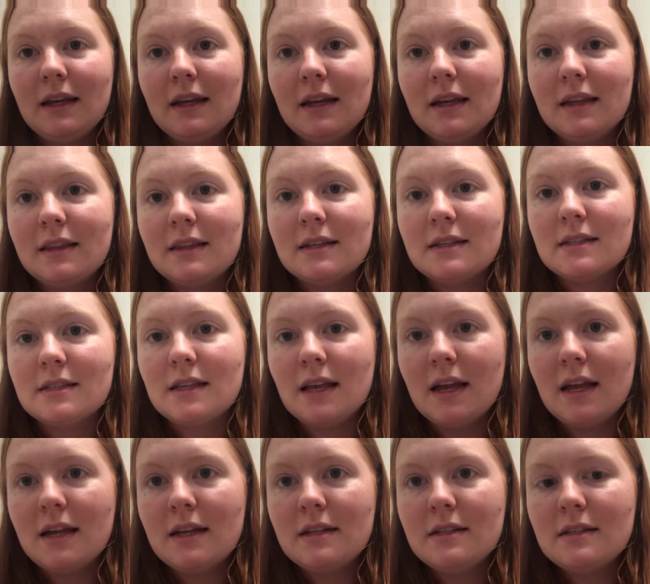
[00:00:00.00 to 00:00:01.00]
hit the
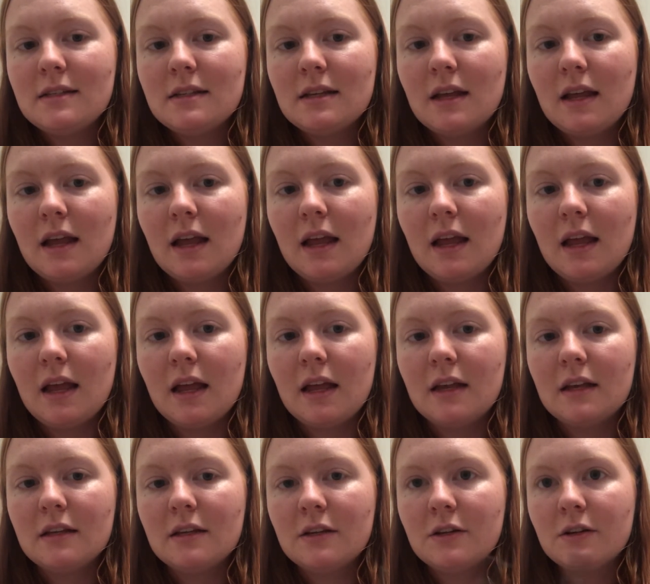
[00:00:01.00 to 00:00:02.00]
sand
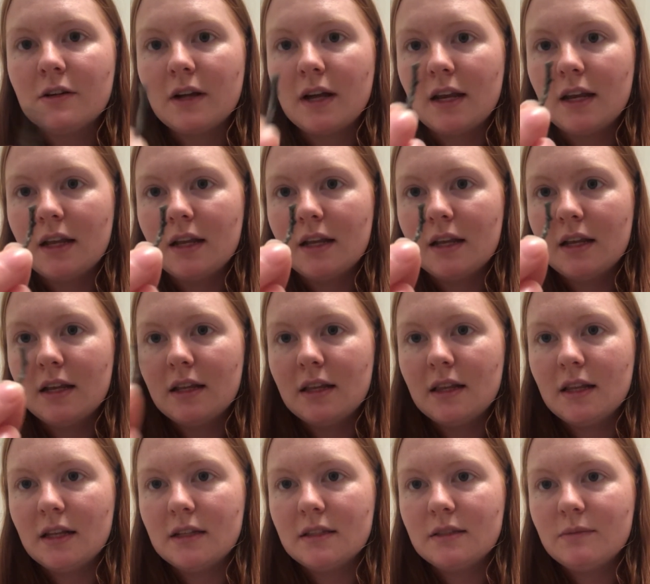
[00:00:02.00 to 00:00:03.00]
and created
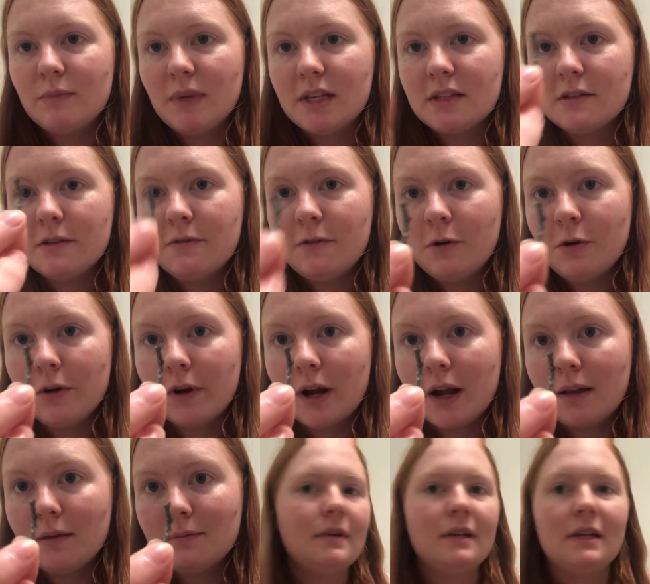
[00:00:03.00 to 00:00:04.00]
this piece of
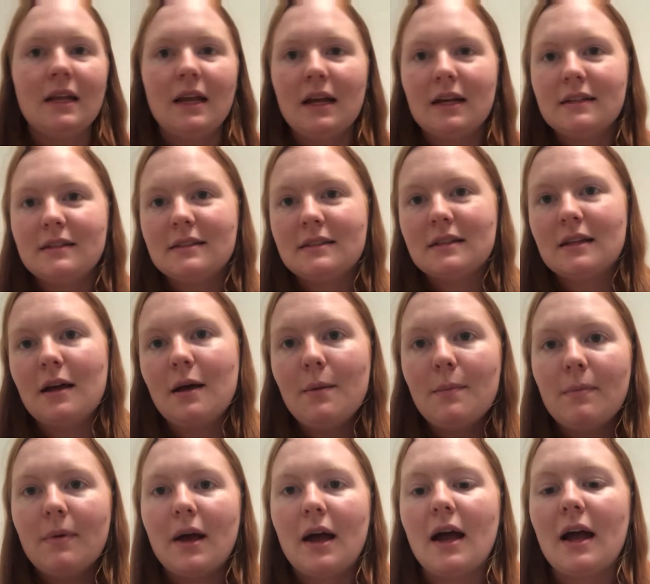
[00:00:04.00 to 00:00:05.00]
fulgurite. Next
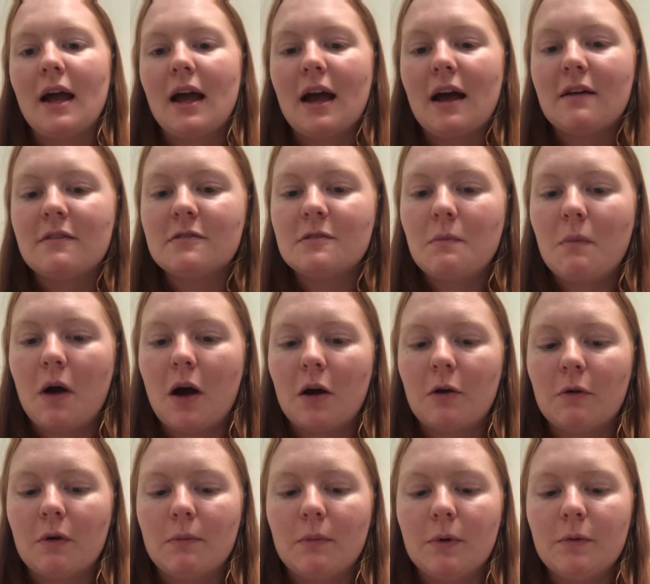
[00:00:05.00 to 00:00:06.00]
up, I have some
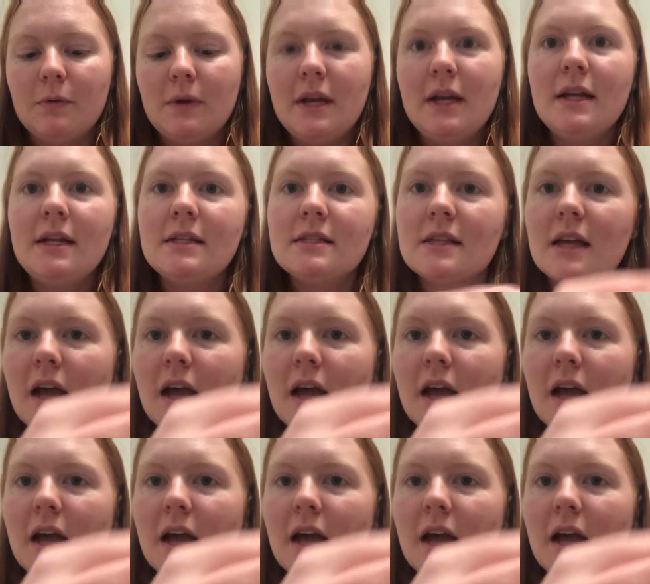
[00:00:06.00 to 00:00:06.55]
aquamarines. I